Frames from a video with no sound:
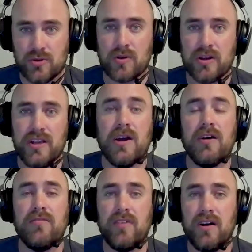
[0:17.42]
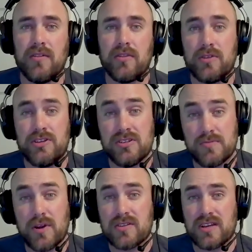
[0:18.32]
with NOAA's Office of
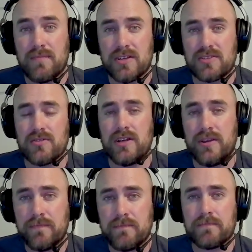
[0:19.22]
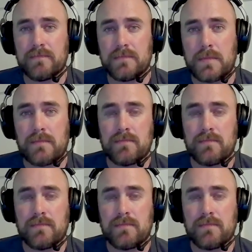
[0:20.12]
National Marine Sanctuaries.